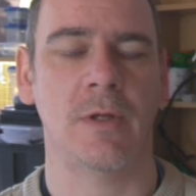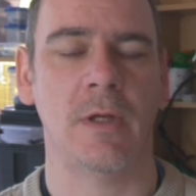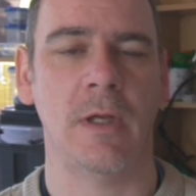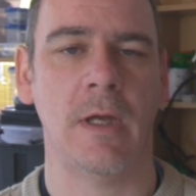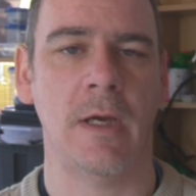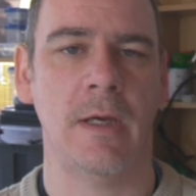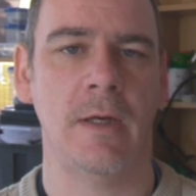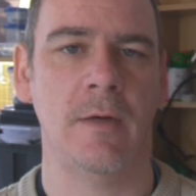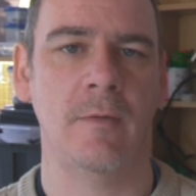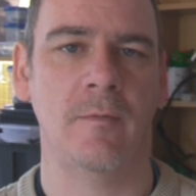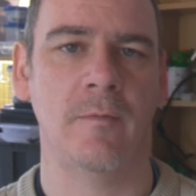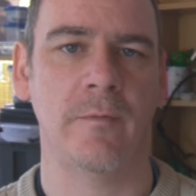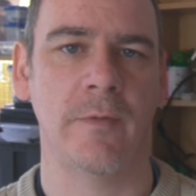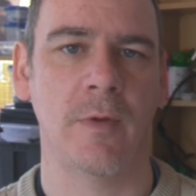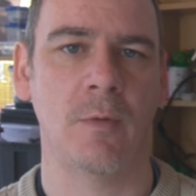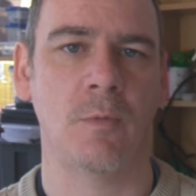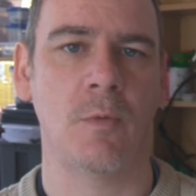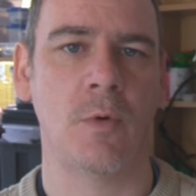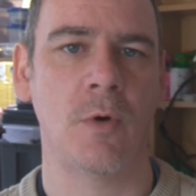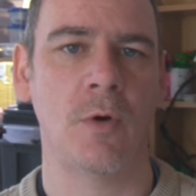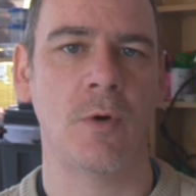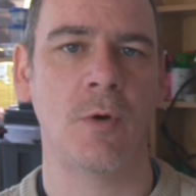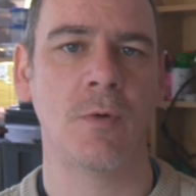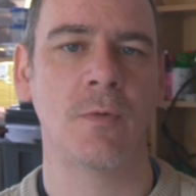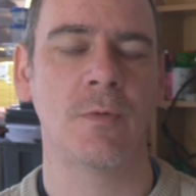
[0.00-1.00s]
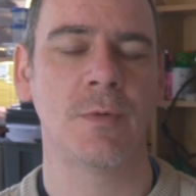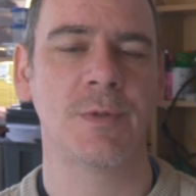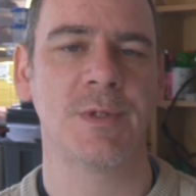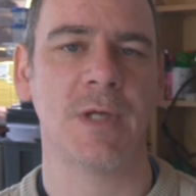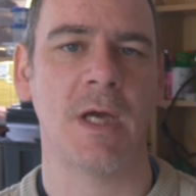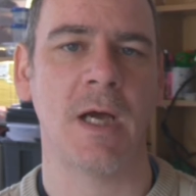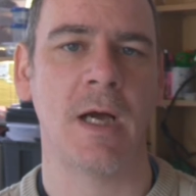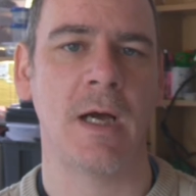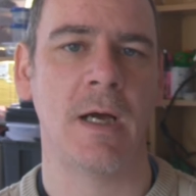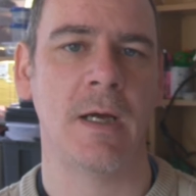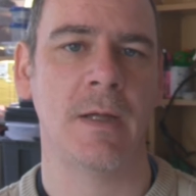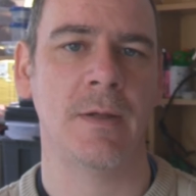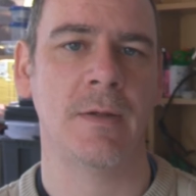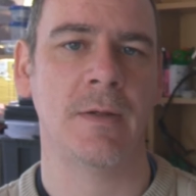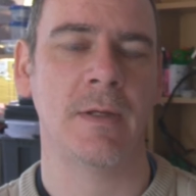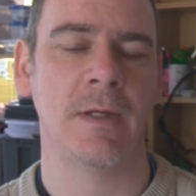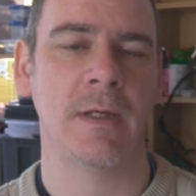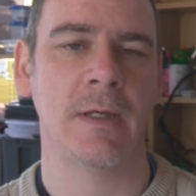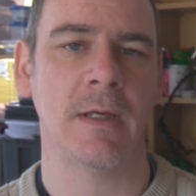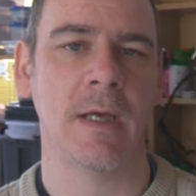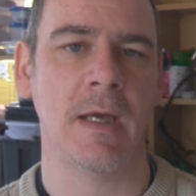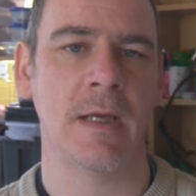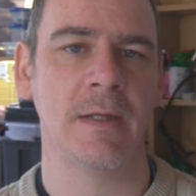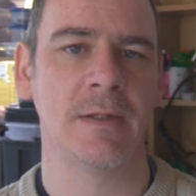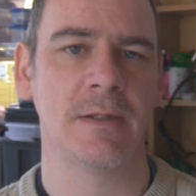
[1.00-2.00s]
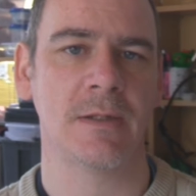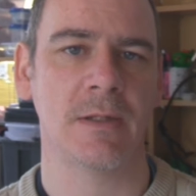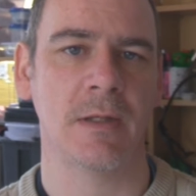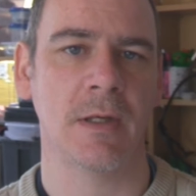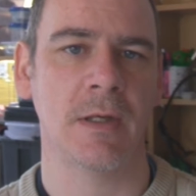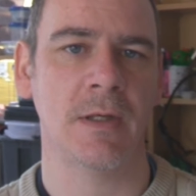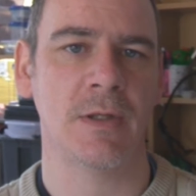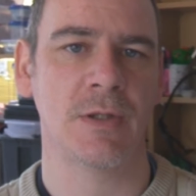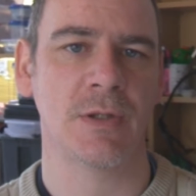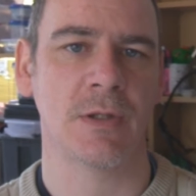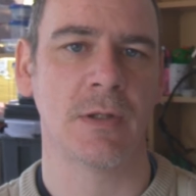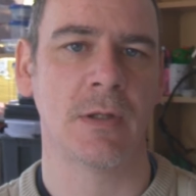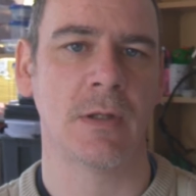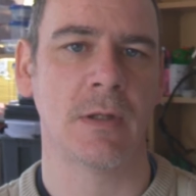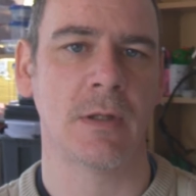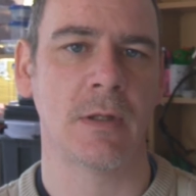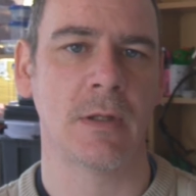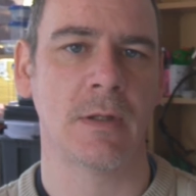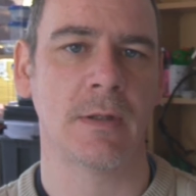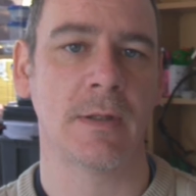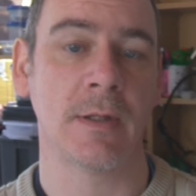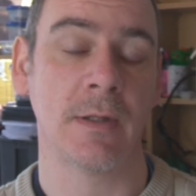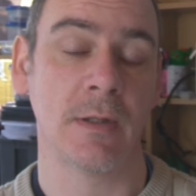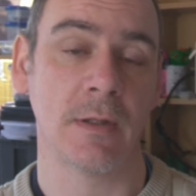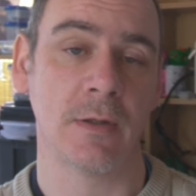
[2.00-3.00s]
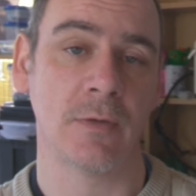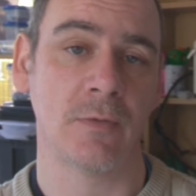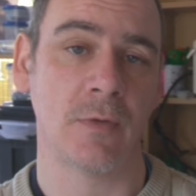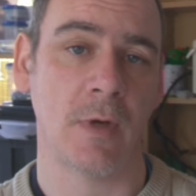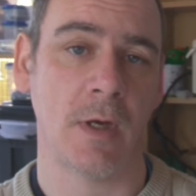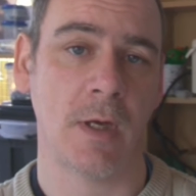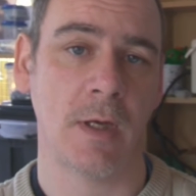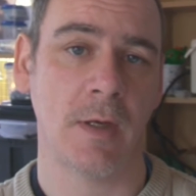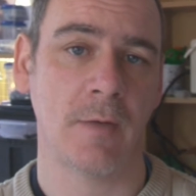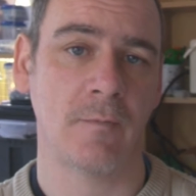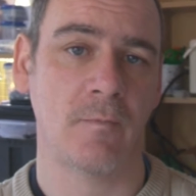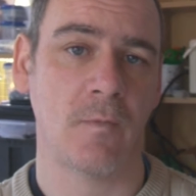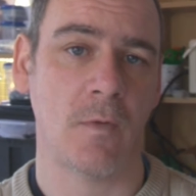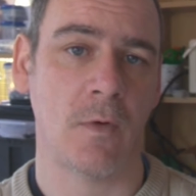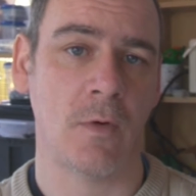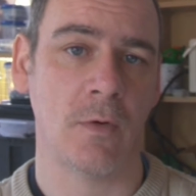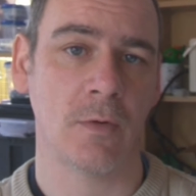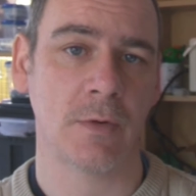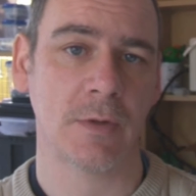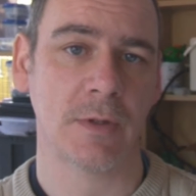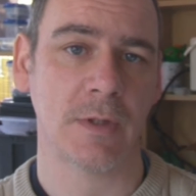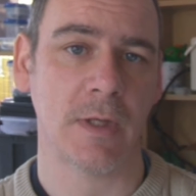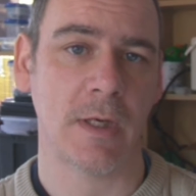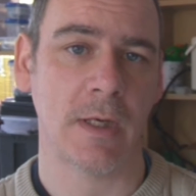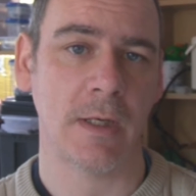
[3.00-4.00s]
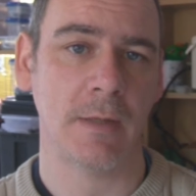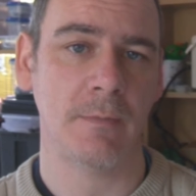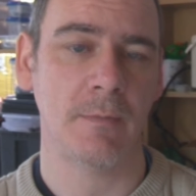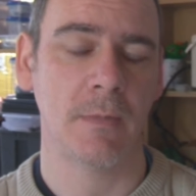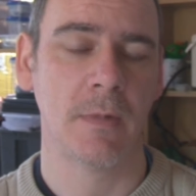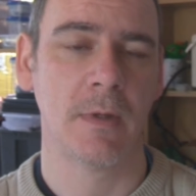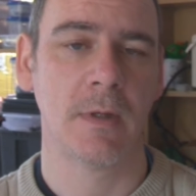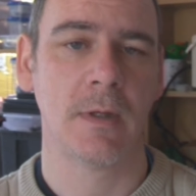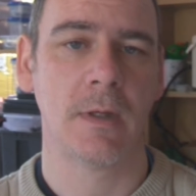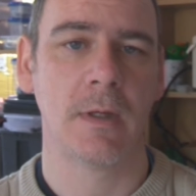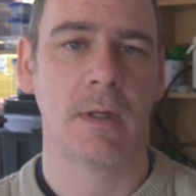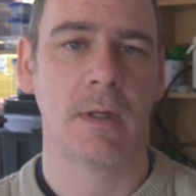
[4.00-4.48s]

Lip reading: the lining for the walls and the insulation didn't arrive on time,